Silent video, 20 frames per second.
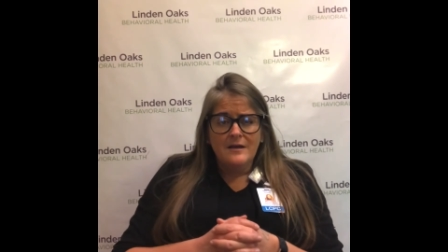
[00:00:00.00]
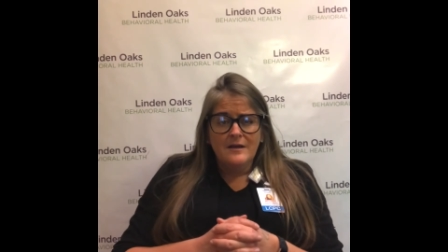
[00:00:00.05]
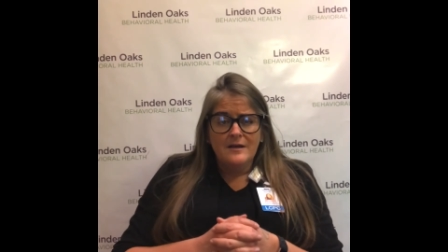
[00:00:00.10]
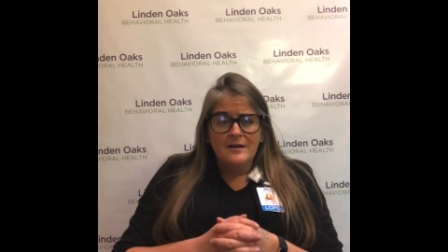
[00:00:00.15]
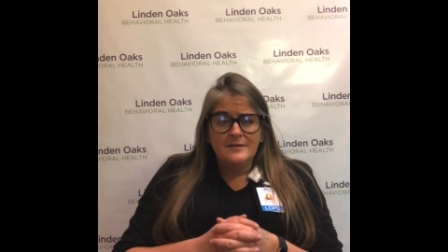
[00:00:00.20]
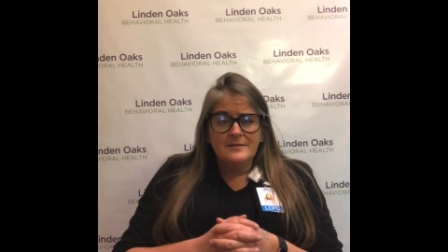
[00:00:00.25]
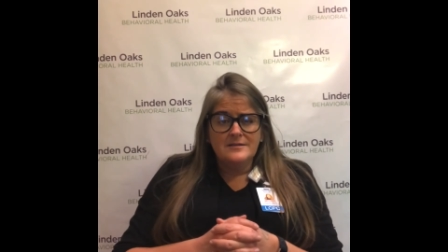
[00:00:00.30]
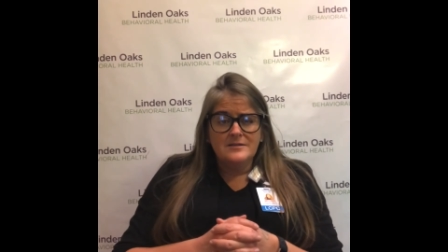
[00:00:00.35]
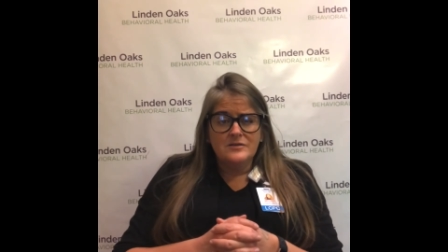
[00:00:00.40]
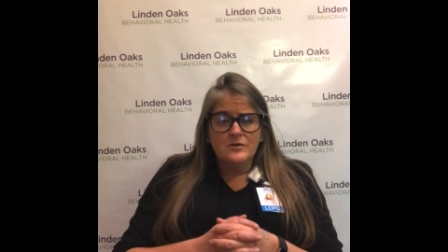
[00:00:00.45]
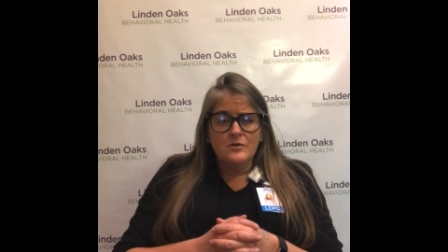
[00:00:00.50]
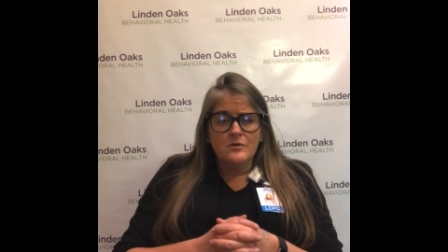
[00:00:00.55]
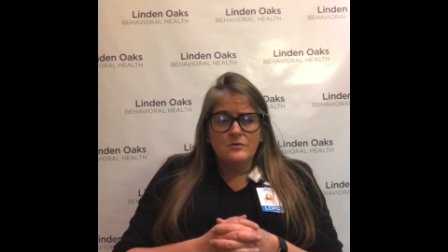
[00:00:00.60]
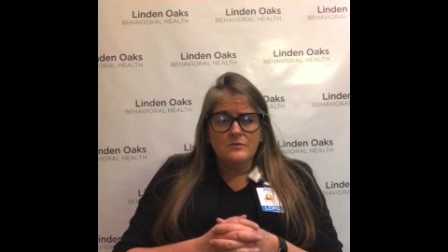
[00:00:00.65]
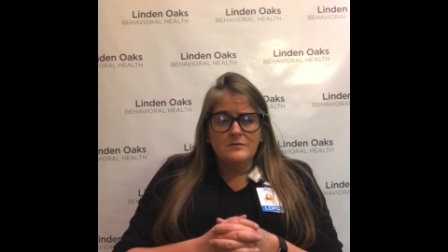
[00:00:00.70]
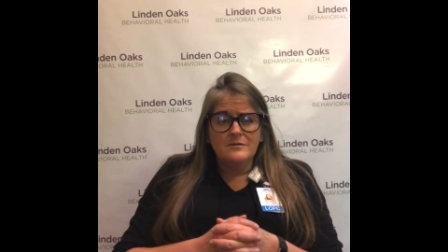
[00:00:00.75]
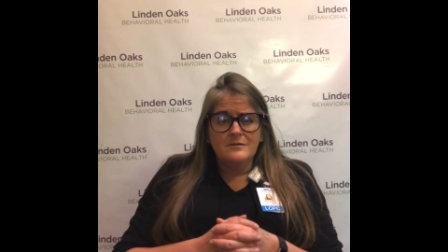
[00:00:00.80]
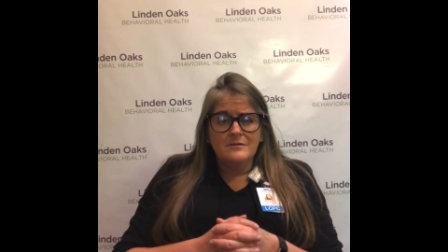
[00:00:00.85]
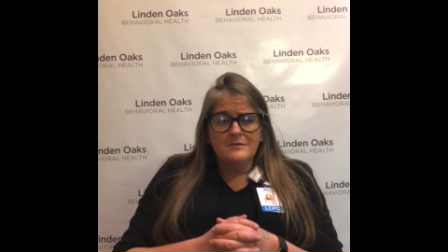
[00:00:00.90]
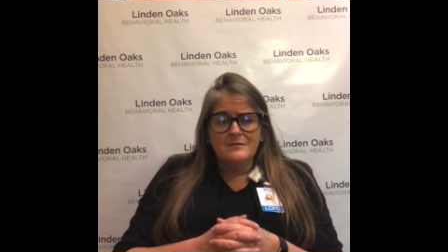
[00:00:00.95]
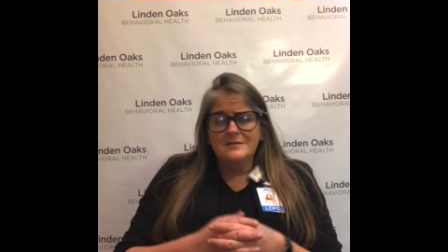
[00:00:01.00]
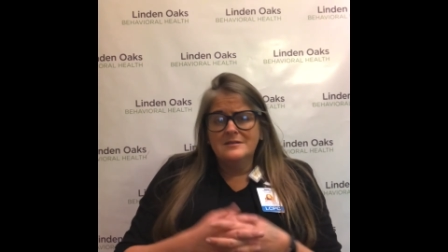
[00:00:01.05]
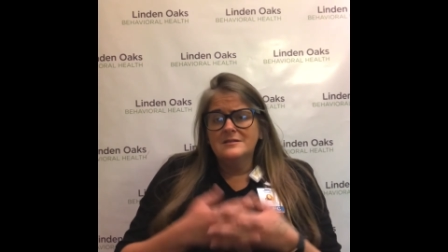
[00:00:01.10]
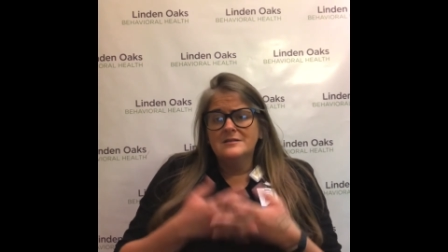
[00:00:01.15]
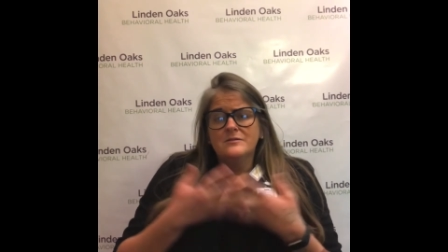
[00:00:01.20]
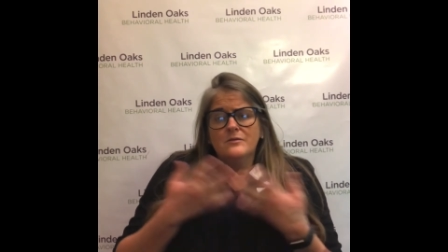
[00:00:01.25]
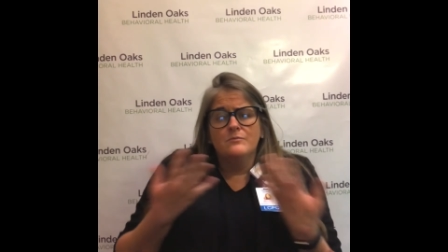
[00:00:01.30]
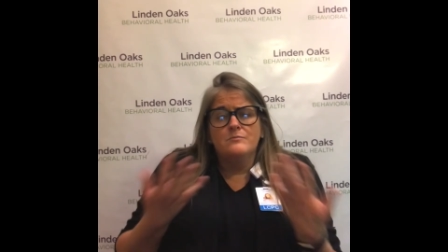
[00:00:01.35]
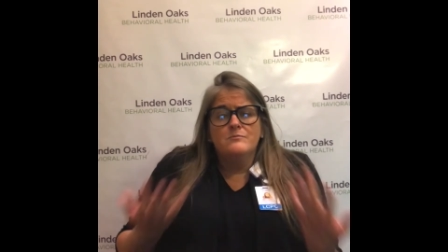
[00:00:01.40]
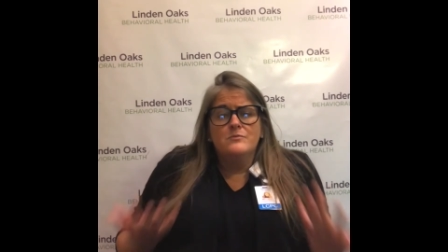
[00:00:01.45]
And so
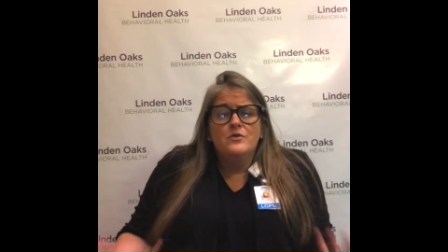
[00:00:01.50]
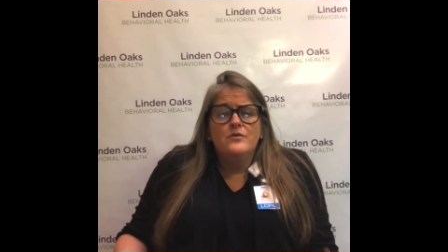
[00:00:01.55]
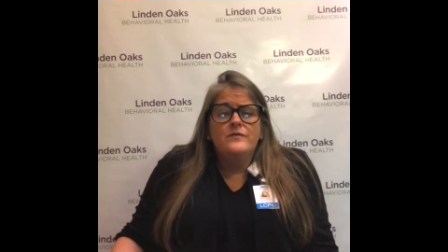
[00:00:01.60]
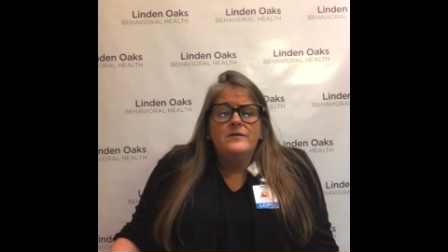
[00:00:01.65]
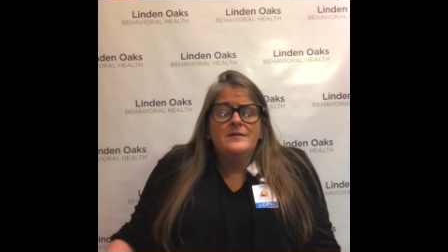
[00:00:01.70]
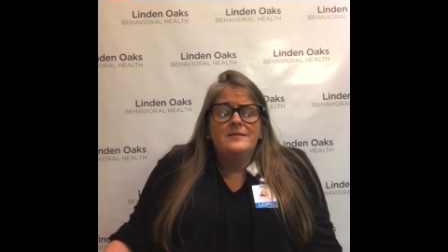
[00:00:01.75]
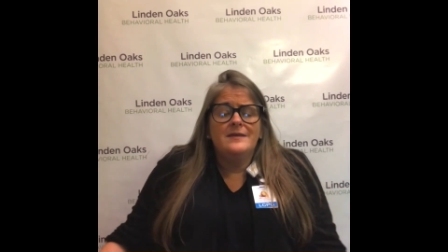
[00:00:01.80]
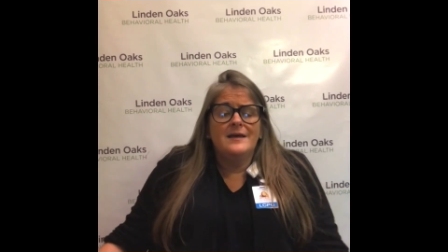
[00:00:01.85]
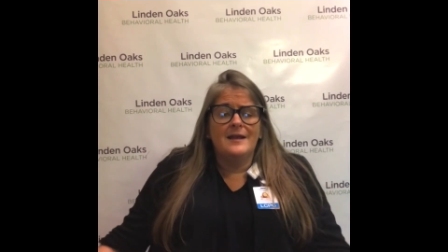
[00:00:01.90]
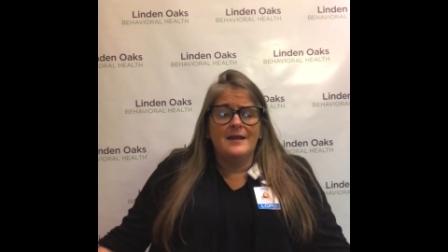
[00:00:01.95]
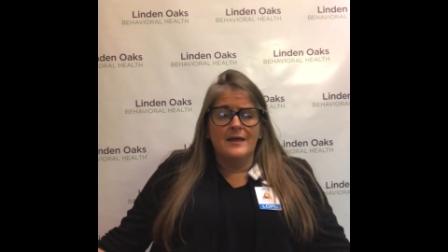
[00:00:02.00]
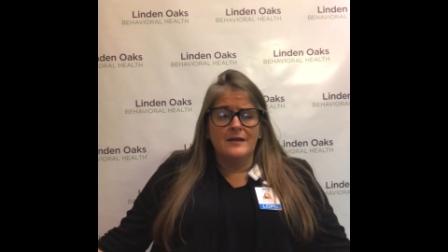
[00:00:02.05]
moving that